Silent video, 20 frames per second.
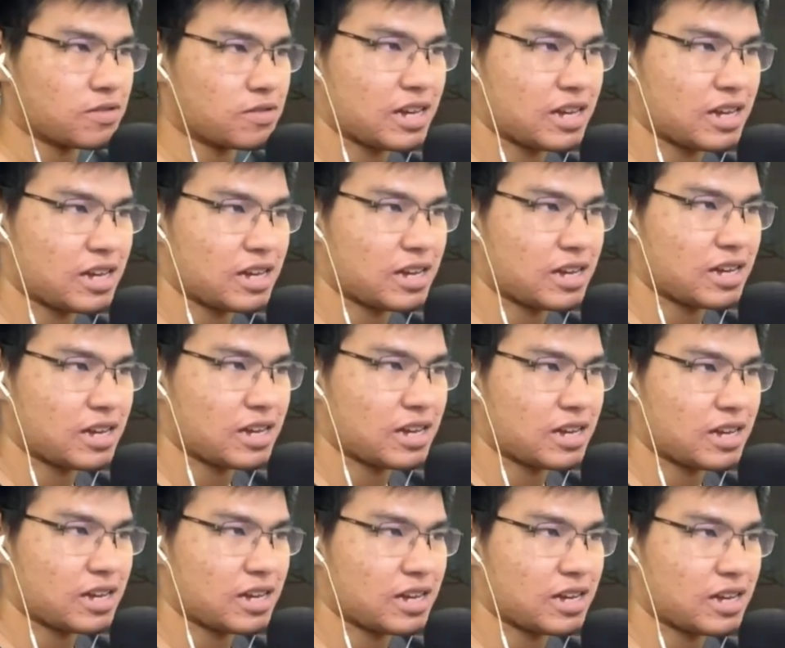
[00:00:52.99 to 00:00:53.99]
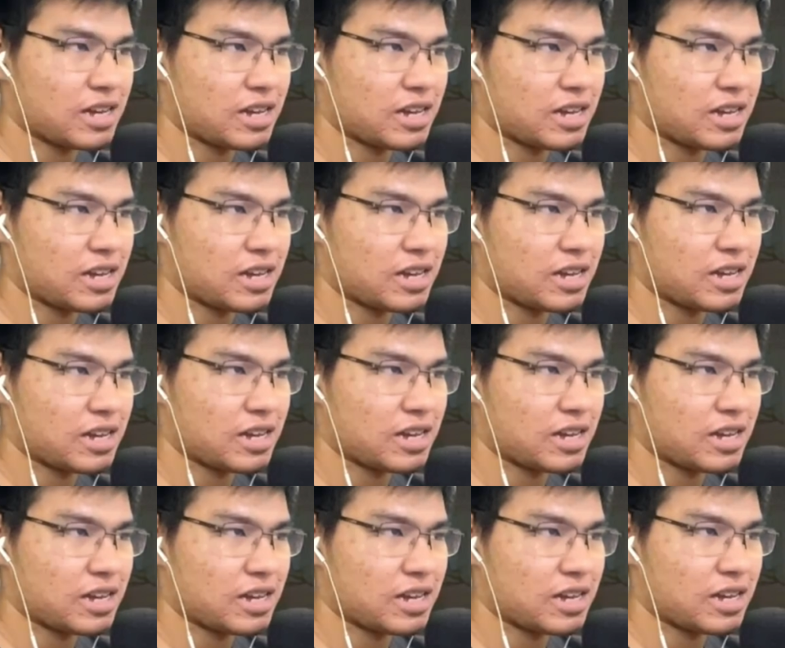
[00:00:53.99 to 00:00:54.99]
Oh my god, what is this
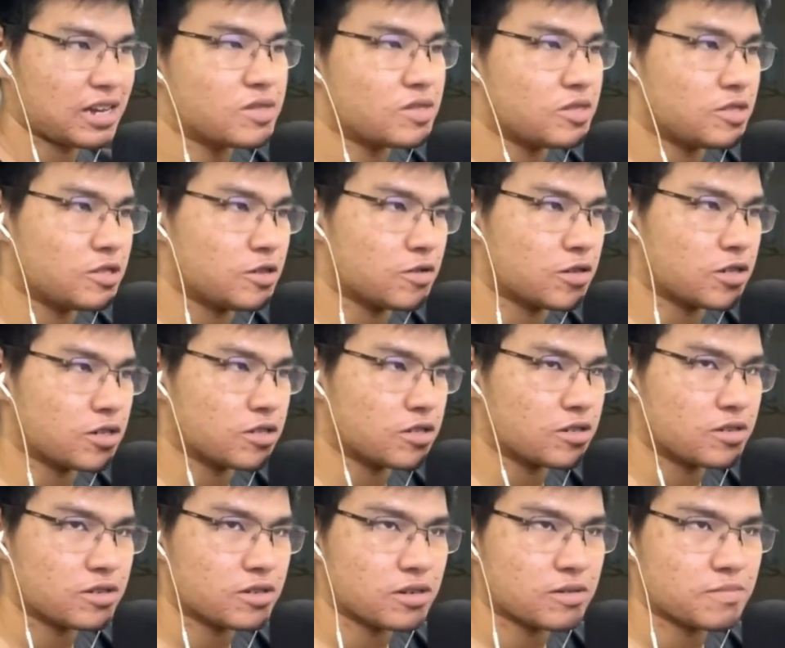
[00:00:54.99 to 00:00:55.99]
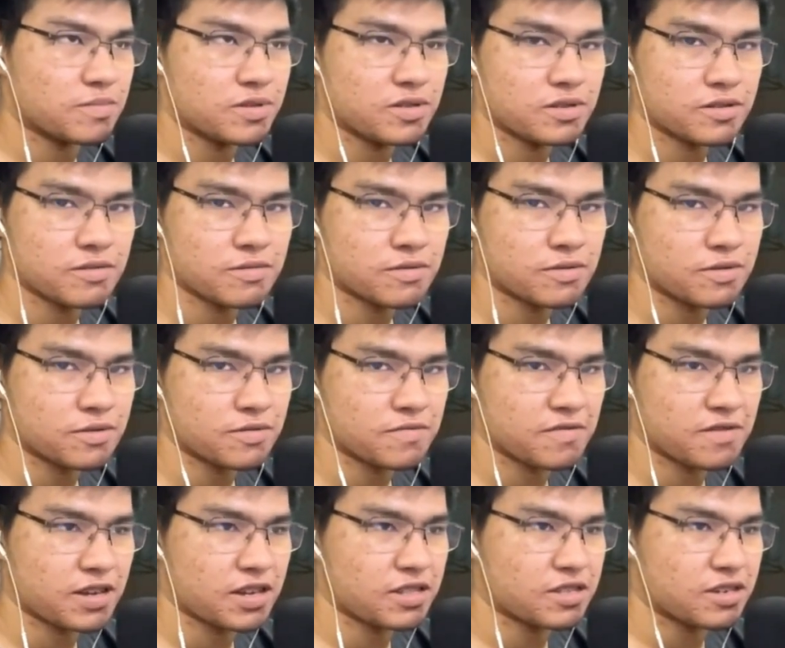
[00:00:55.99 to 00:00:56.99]
lag? No English subs,
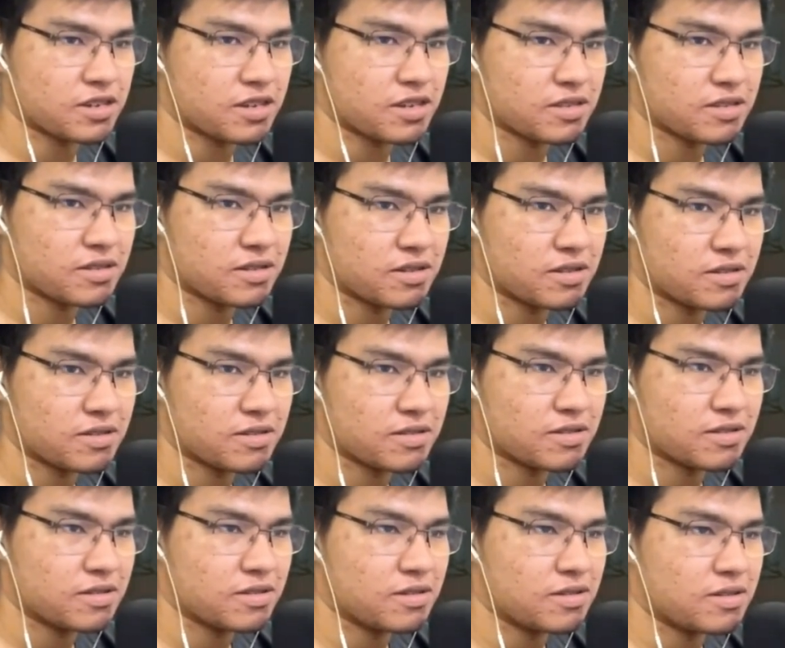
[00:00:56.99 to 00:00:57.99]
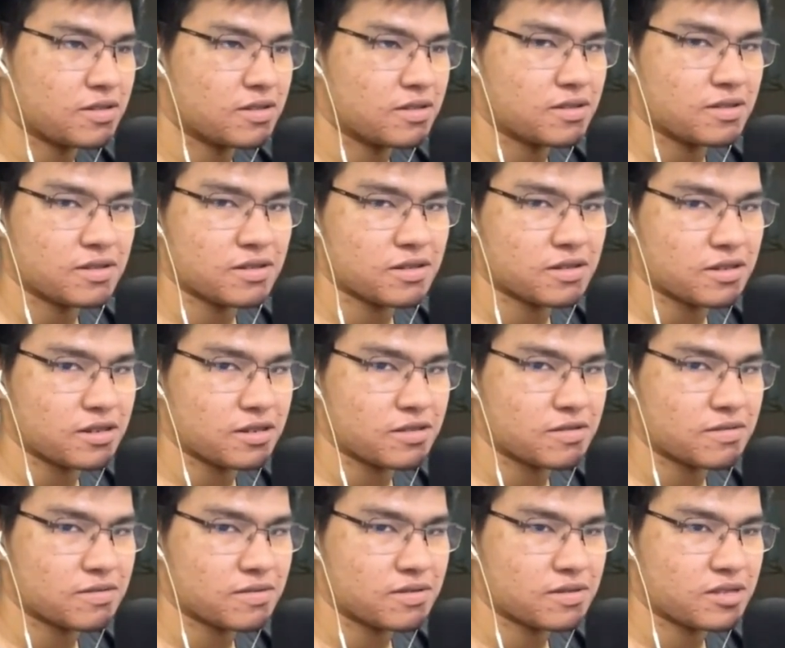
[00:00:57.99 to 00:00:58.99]
fantastic. All right,
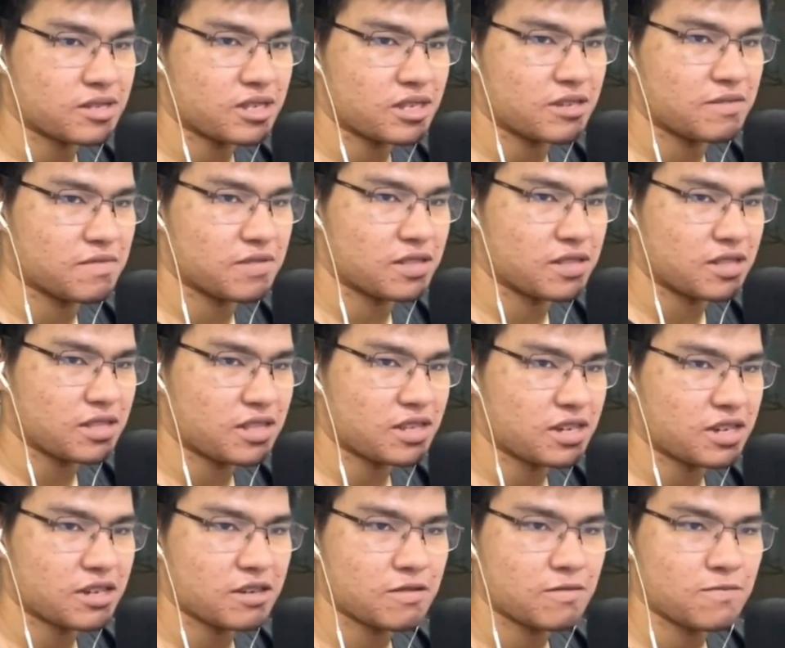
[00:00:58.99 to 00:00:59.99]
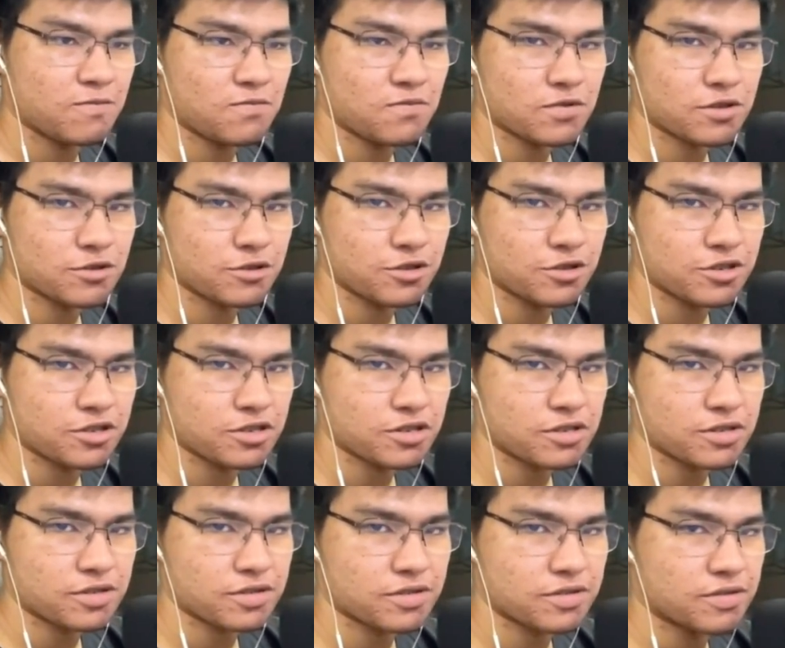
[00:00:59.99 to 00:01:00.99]
let's leave a like first.
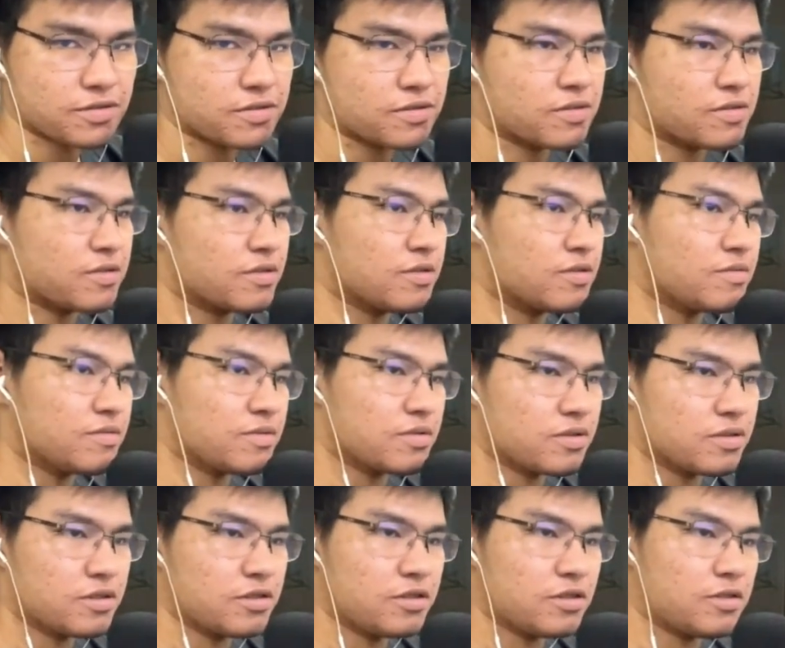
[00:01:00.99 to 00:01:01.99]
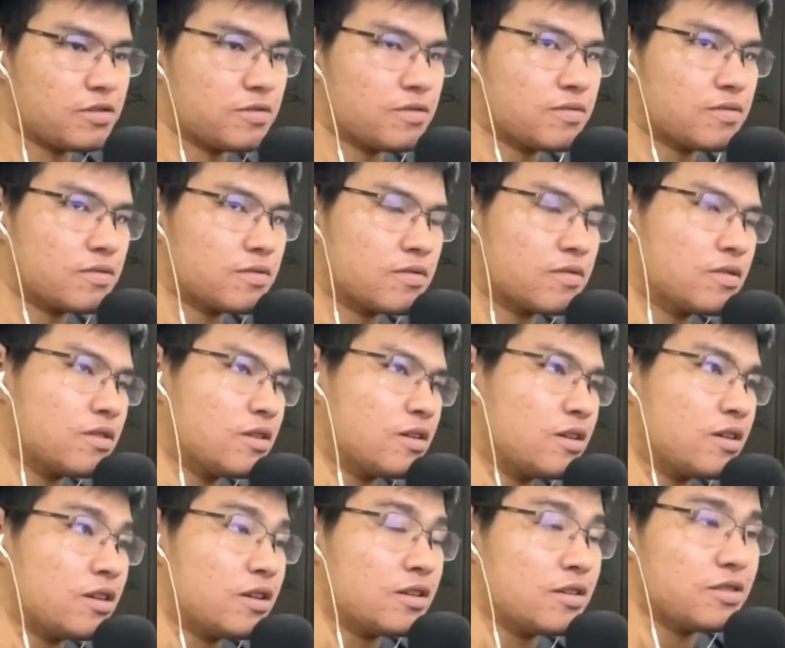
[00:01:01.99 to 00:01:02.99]
All right, here we go.
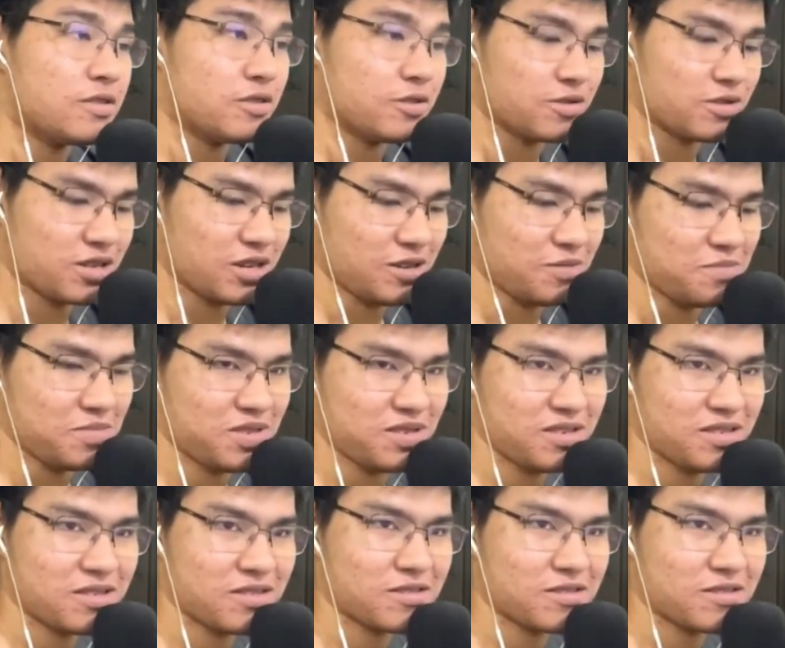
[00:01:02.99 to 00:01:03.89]
No subs.